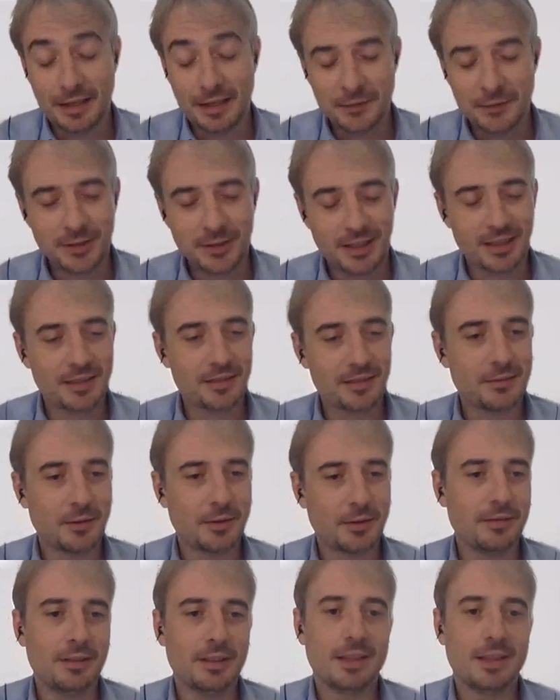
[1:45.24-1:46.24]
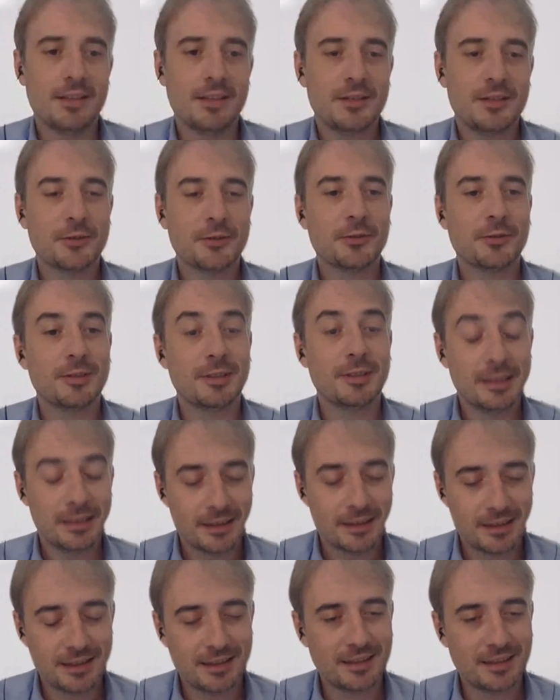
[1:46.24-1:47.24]
Thank you, Dennis, for the invitation.
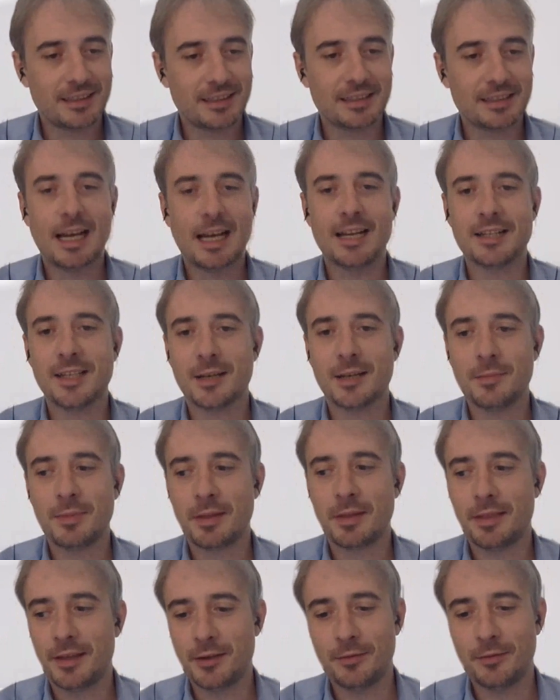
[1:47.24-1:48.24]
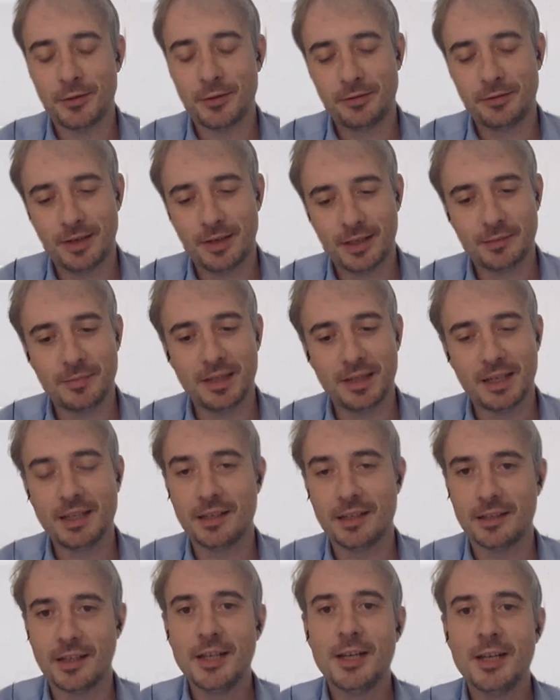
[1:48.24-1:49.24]
Hi, Serban. Thank you for inviting me
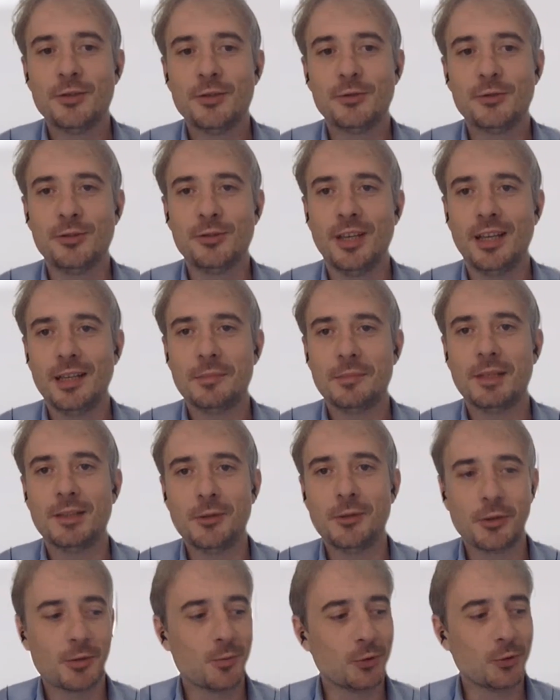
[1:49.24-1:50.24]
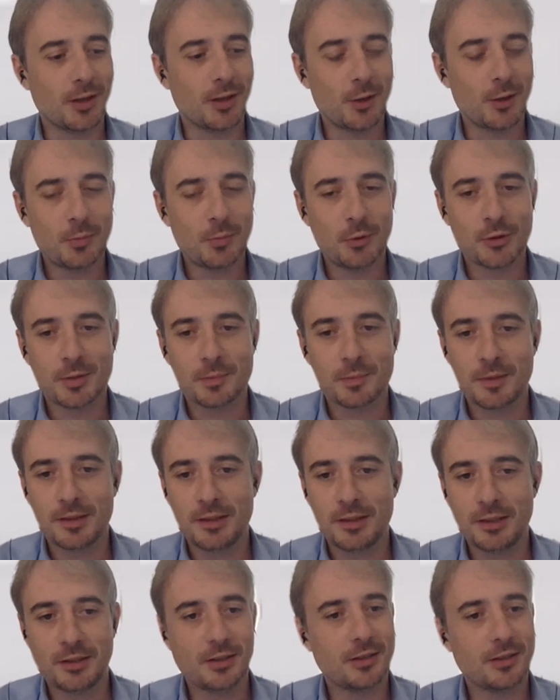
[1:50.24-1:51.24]
here today. I'm Antonis Muhtaropoulos. I'm the
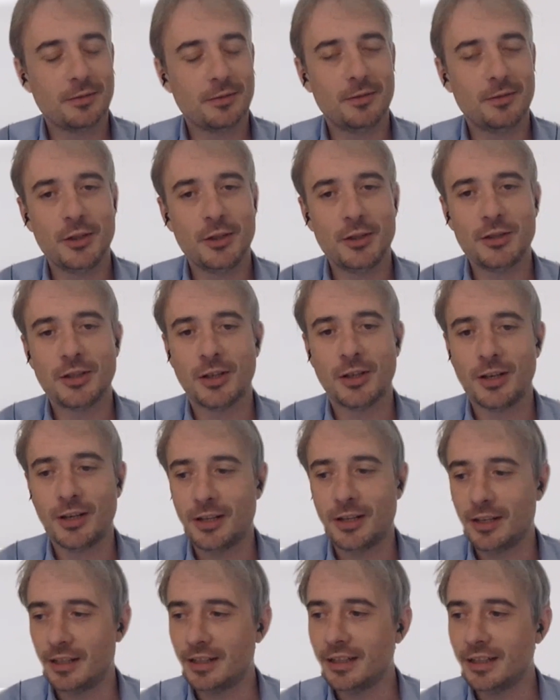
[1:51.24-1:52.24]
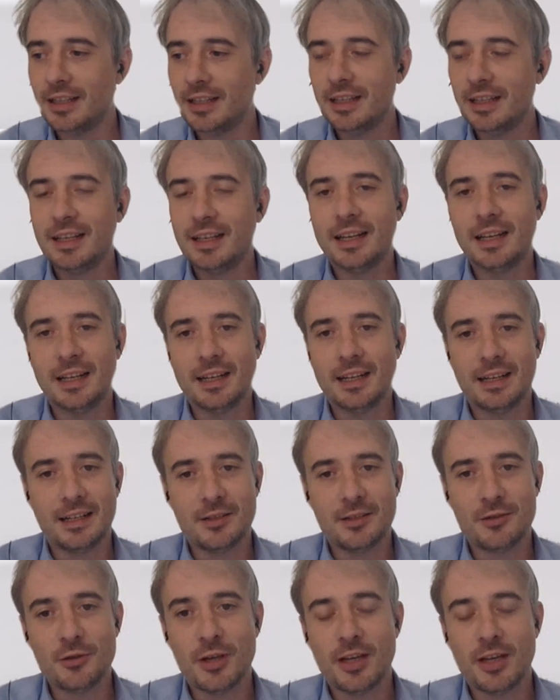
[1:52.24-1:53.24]
Dean of Digital Learning and
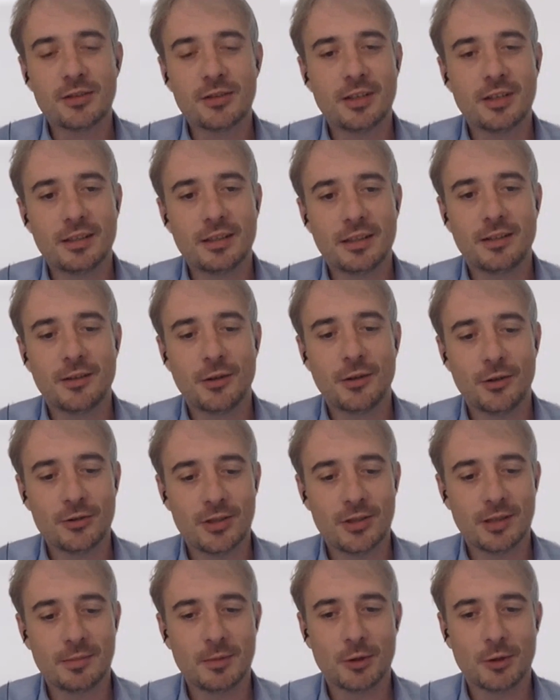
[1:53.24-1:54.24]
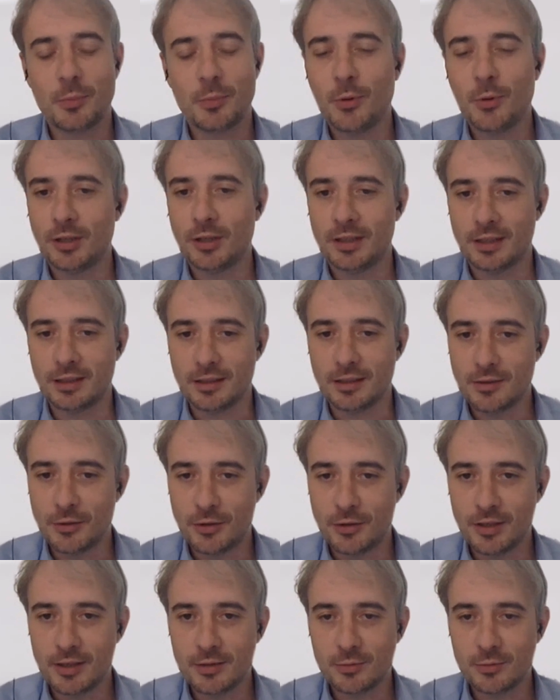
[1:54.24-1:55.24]
Educational Technology at Metropolitan
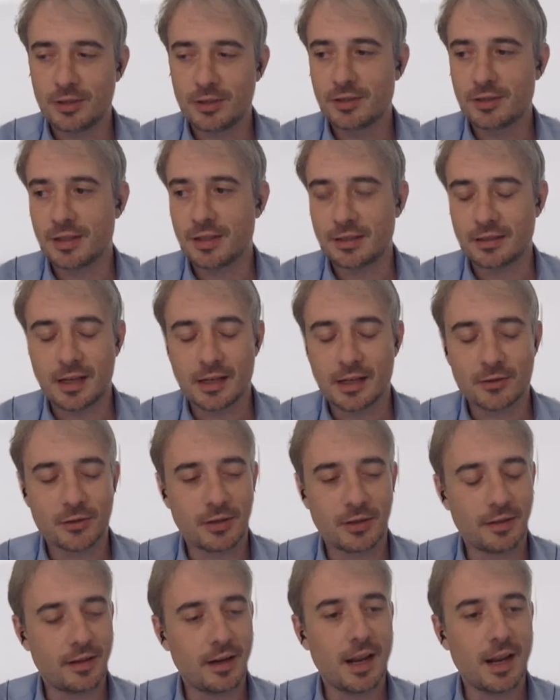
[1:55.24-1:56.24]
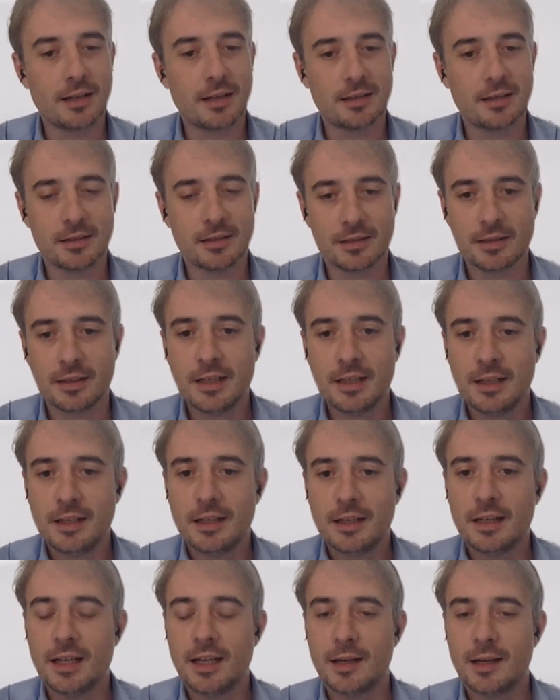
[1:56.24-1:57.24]
College, which is actually the largest
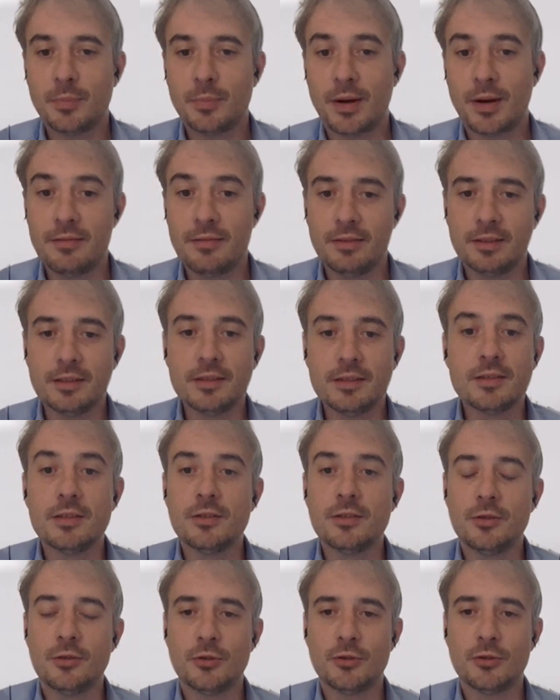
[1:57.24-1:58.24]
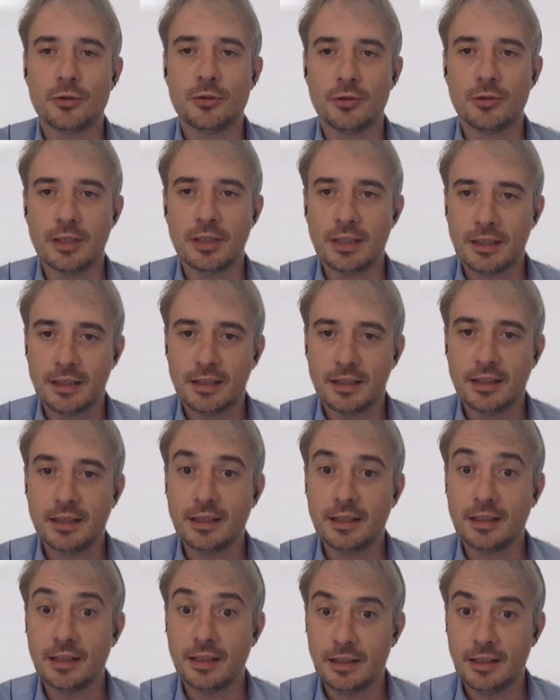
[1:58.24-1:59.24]
private institution
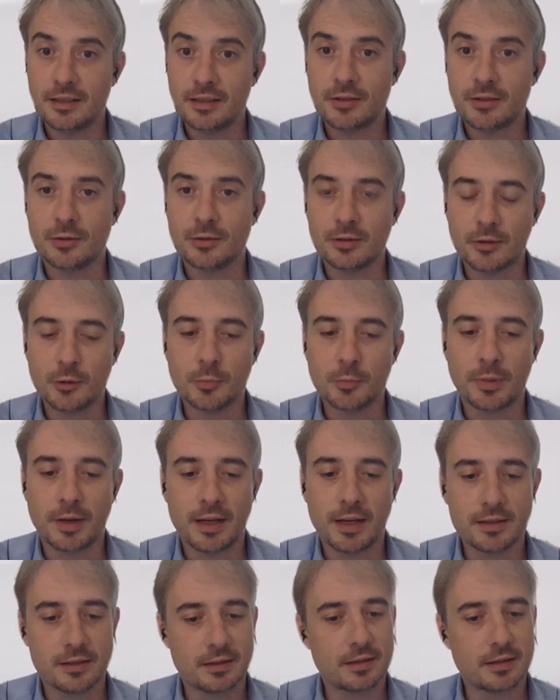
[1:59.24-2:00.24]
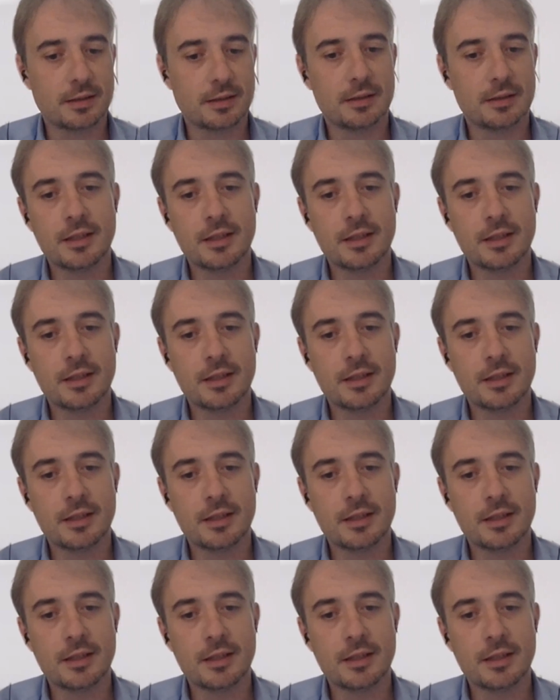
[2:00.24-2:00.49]
in Greece, comprising